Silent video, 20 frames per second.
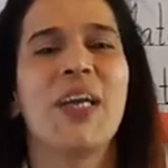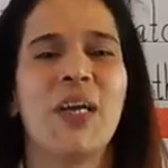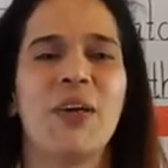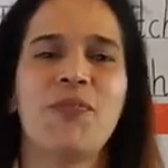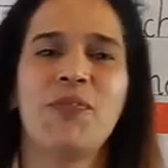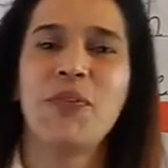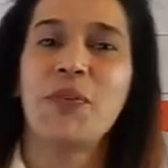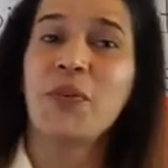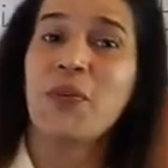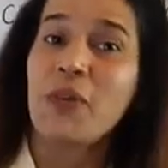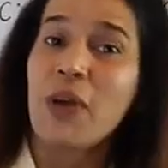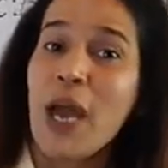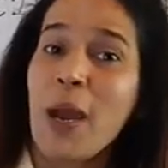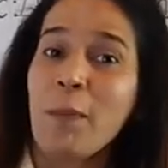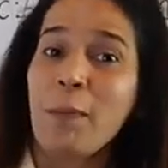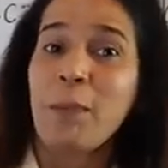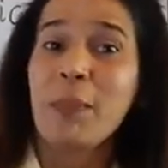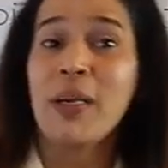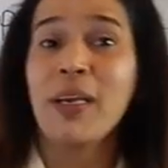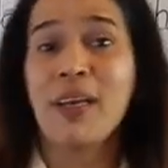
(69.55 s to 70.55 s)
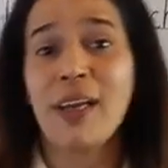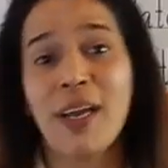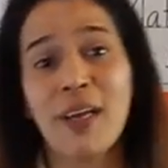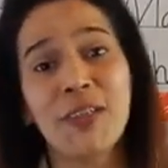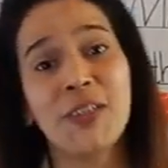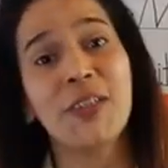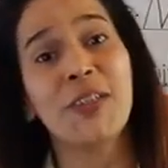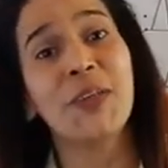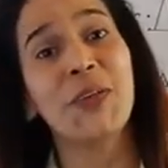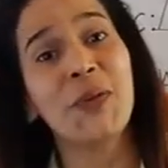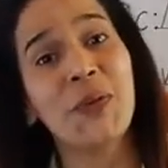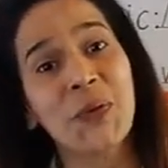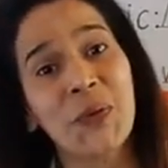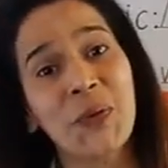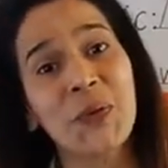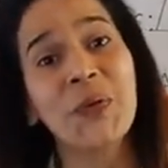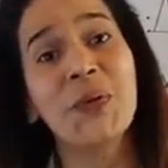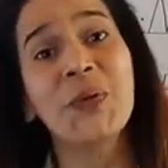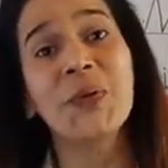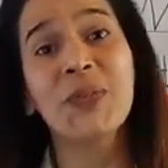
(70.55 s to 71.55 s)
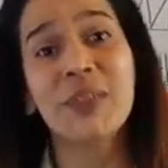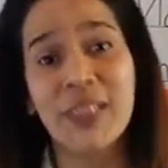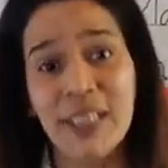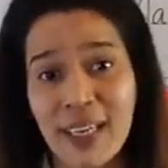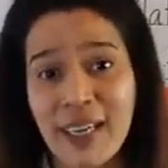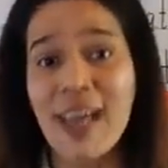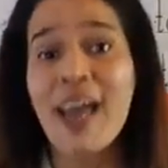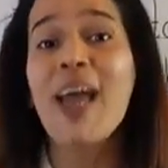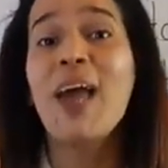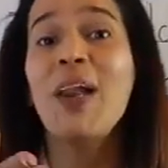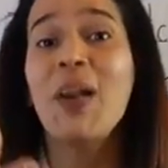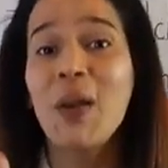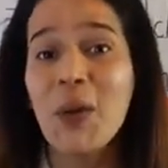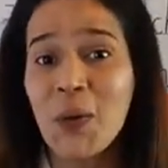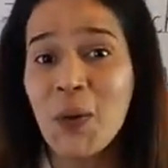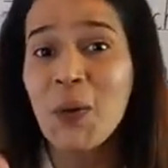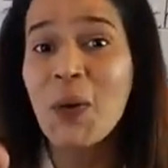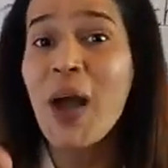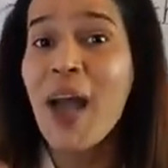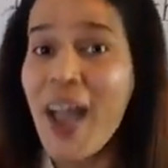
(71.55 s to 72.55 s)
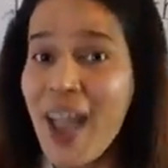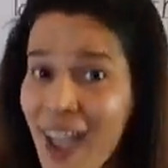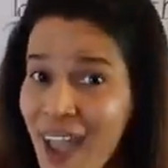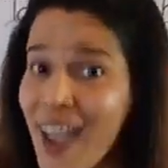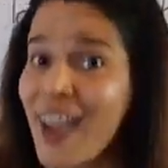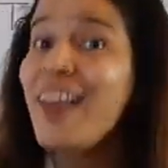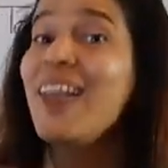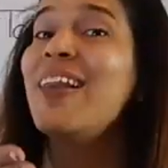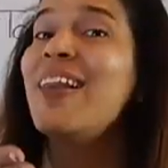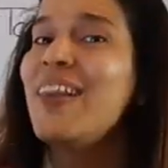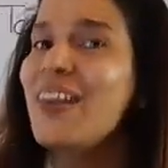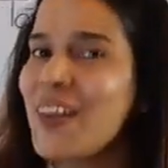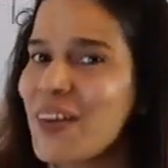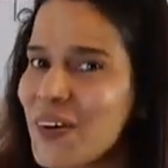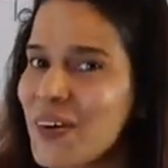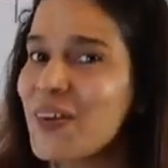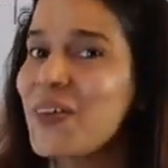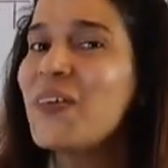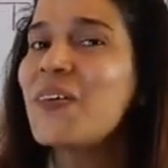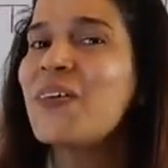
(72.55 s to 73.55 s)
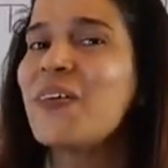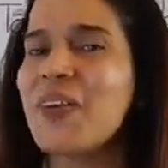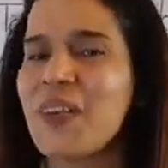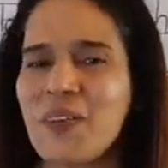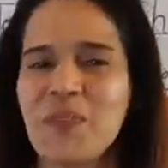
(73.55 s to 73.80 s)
If you happy and you know, say hello, hello.